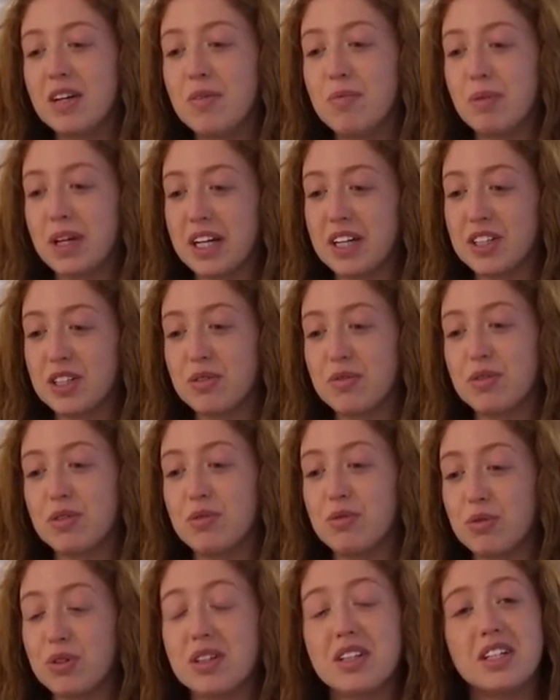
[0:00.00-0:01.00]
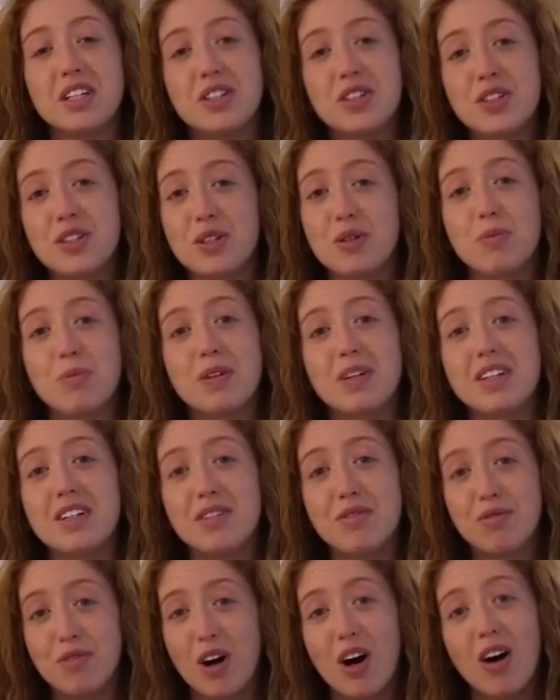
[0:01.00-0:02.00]
because of a really stupid
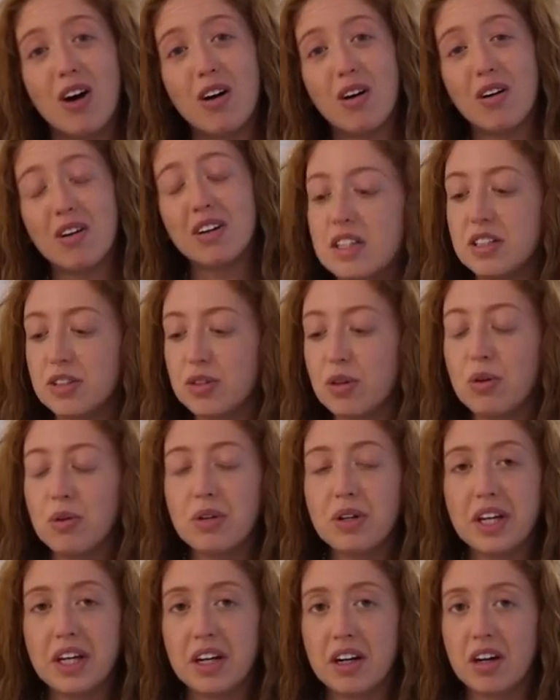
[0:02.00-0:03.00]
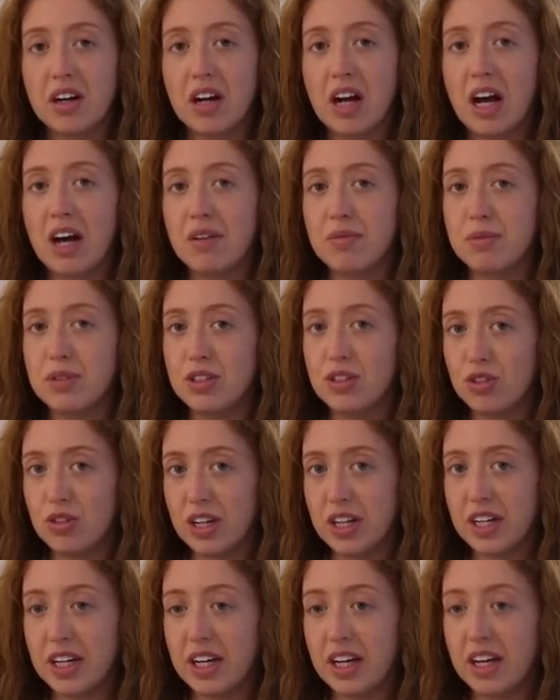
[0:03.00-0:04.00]
fall. This whole year I've been
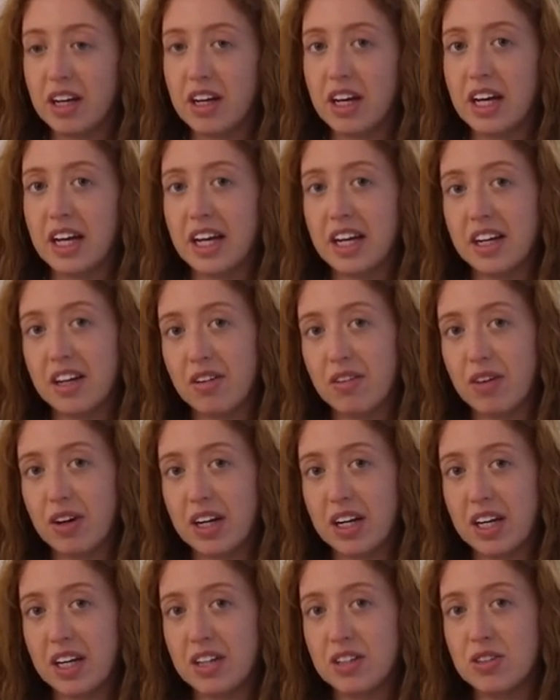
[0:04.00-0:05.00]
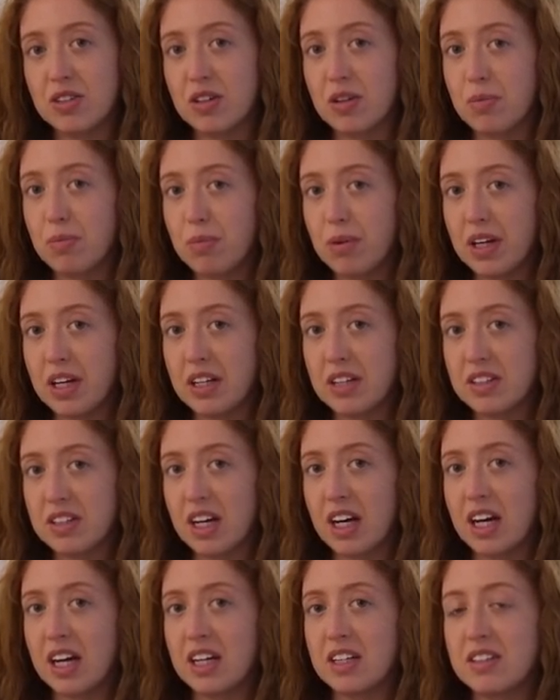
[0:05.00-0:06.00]
training and getting ready to compete
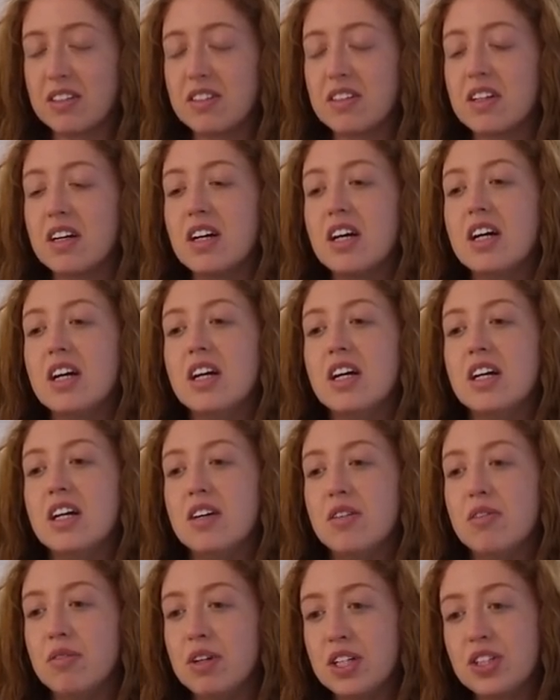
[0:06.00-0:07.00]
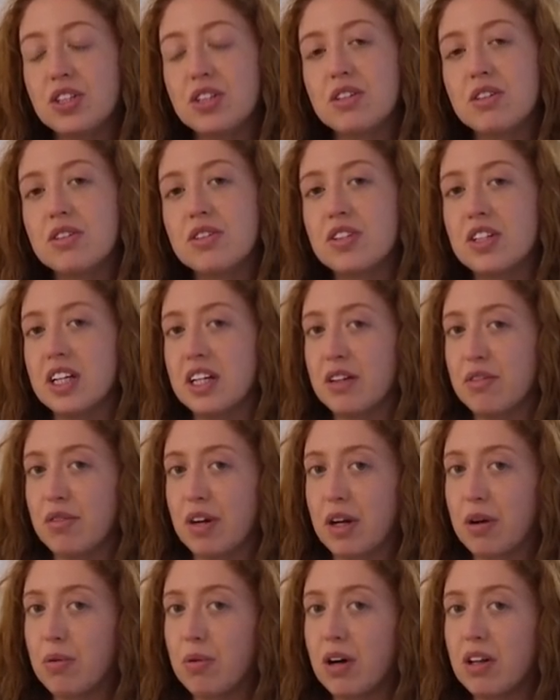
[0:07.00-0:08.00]
at regionals, and if I
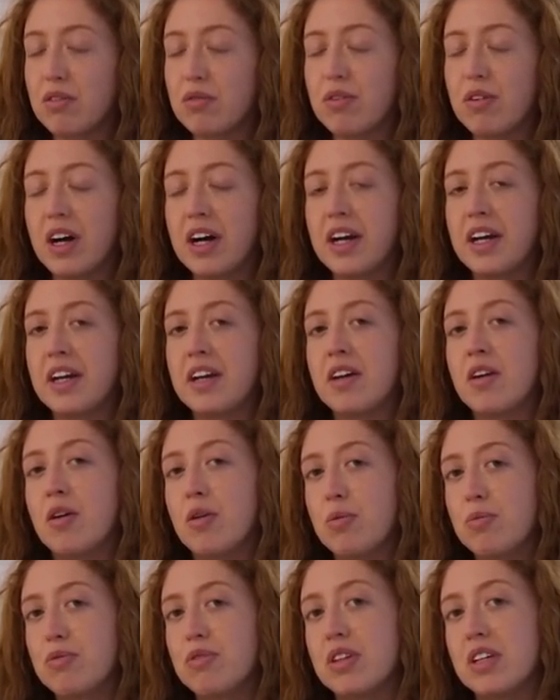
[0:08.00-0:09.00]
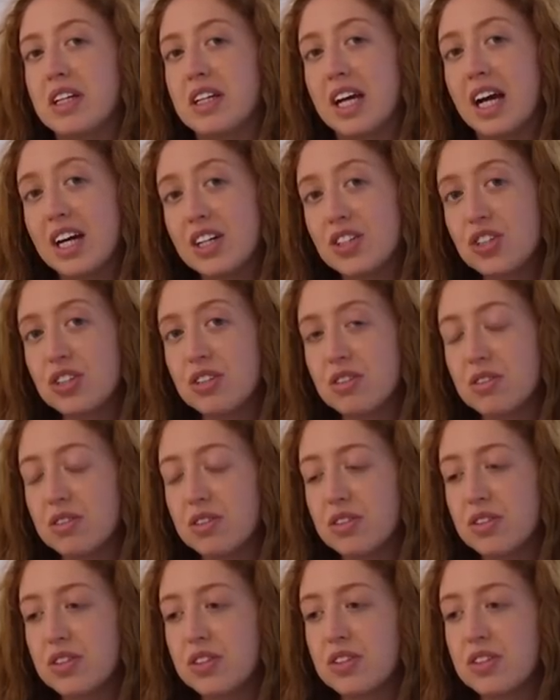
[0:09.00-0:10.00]
qualify, hopefully
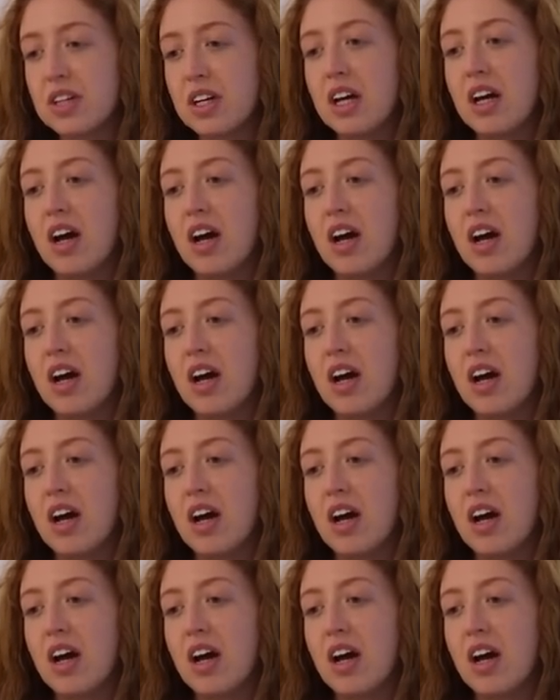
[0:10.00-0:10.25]
nationals,